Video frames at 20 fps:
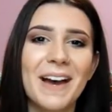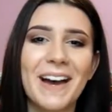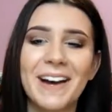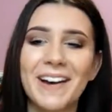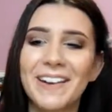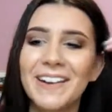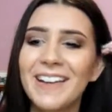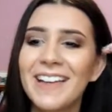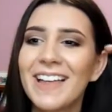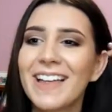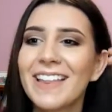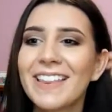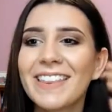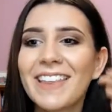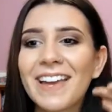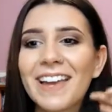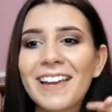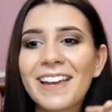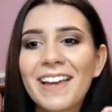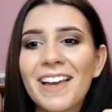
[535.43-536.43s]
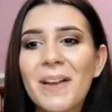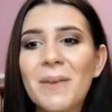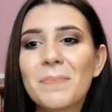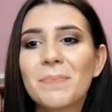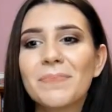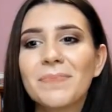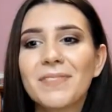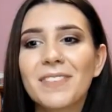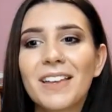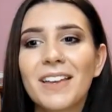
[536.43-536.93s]
about like
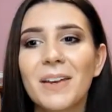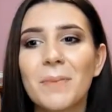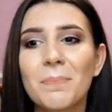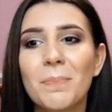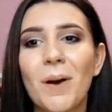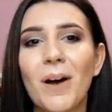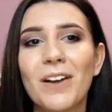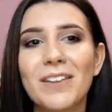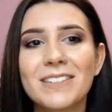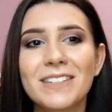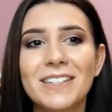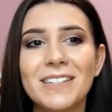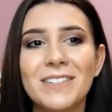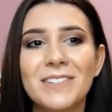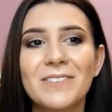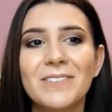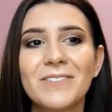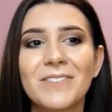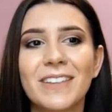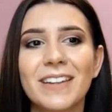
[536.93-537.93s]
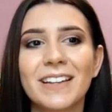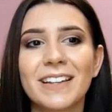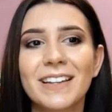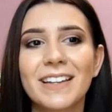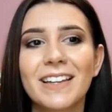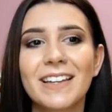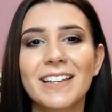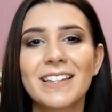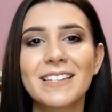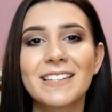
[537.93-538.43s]
positive like
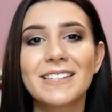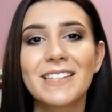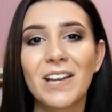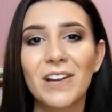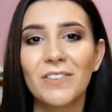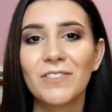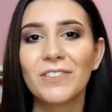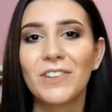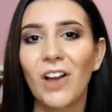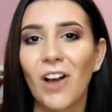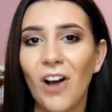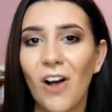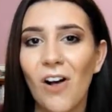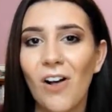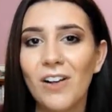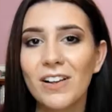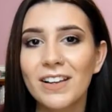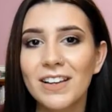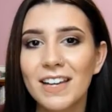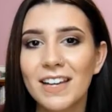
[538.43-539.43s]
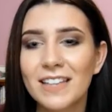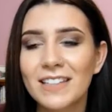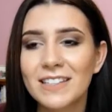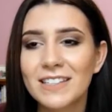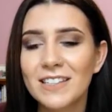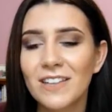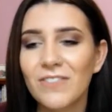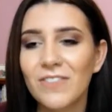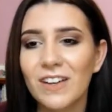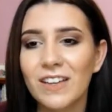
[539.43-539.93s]
self-talk and
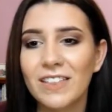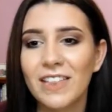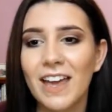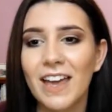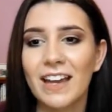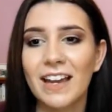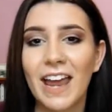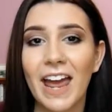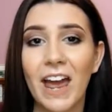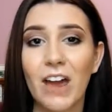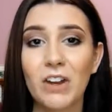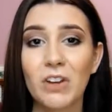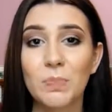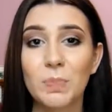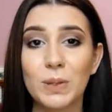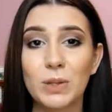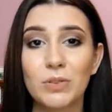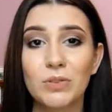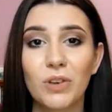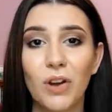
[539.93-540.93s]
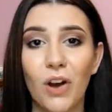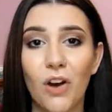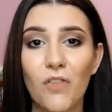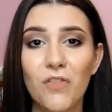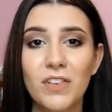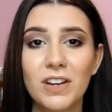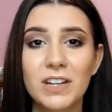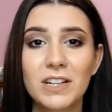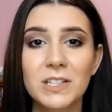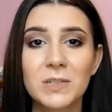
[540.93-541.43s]
stuff like that and how to build
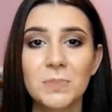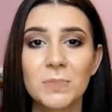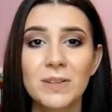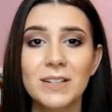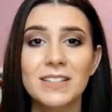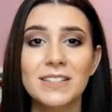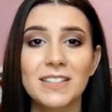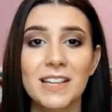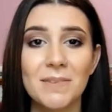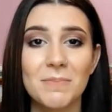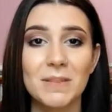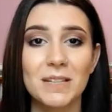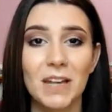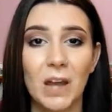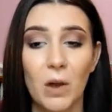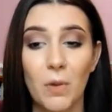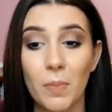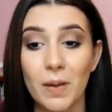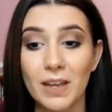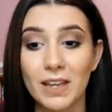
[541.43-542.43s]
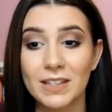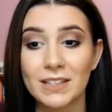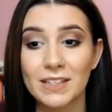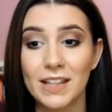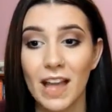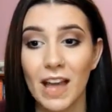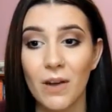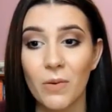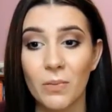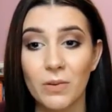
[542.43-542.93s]
confidence, please let me know because
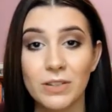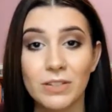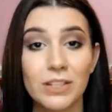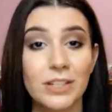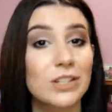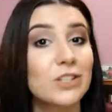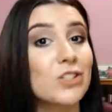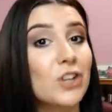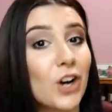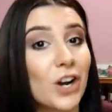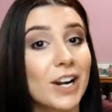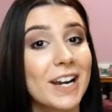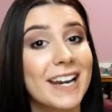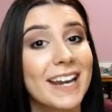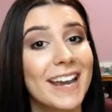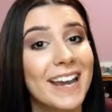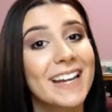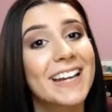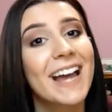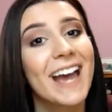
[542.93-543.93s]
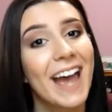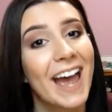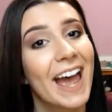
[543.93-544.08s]
that was a journey and a